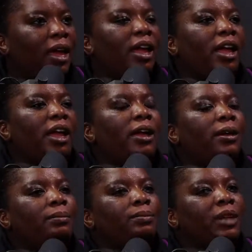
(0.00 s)

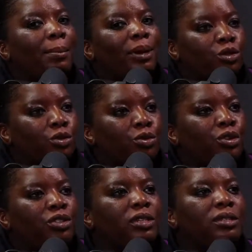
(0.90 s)
Number two,
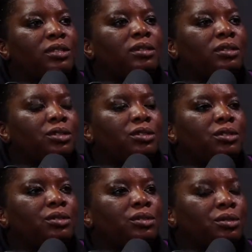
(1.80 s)
you need to
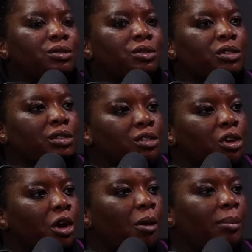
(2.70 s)

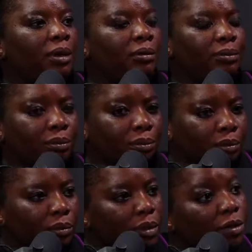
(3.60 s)
determine
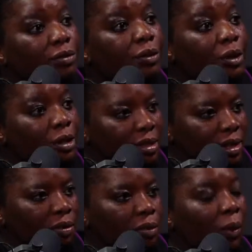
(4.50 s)
for
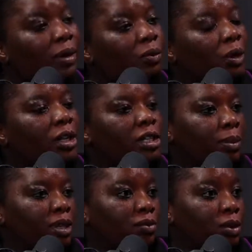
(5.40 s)
yourself what works
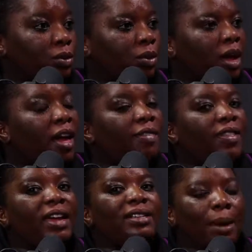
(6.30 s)
best for you.
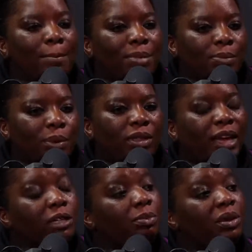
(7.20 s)
There are some people
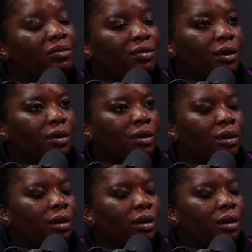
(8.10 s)
that prefer